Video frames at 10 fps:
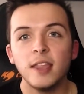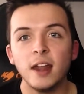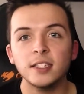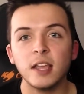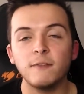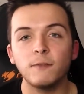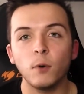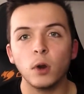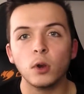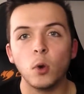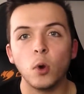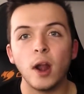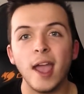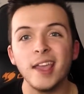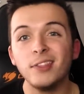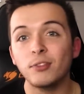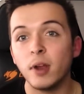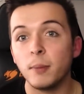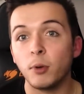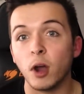that is a 4-core, 8-thread